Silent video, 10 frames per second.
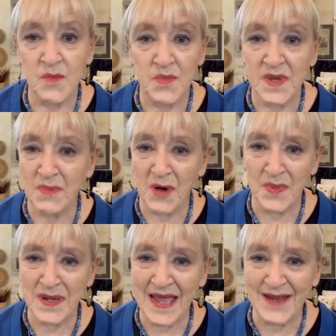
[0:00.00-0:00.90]
Bebo
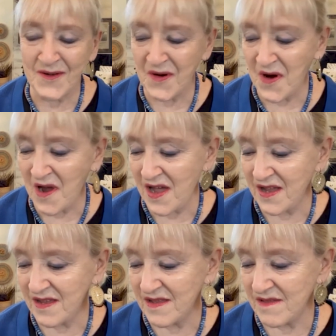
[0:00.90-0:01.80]
began to cry.
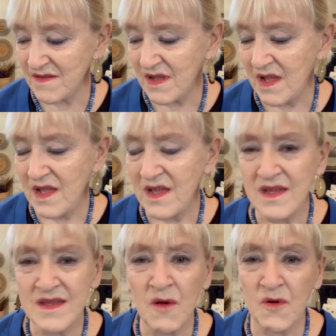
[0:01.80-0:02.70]

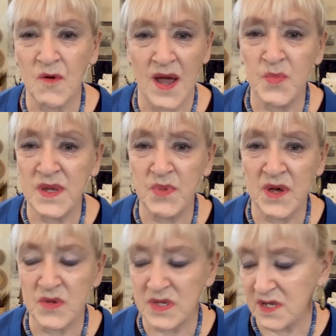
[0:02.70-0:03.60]
"Don't cry,
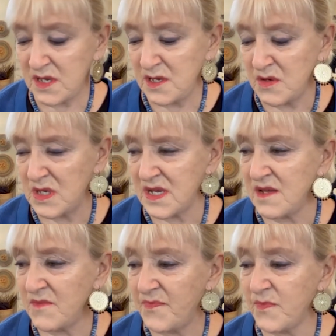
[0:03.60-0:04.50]
Bebo," said
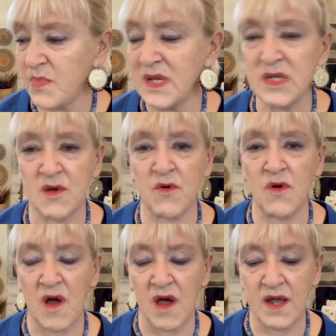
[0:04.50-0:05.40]
Susie. "Please don't
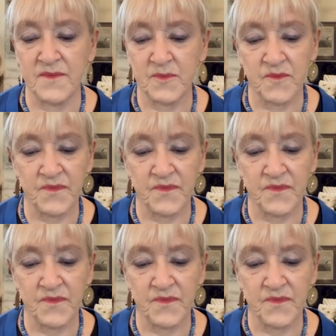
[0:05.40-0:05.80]
cry.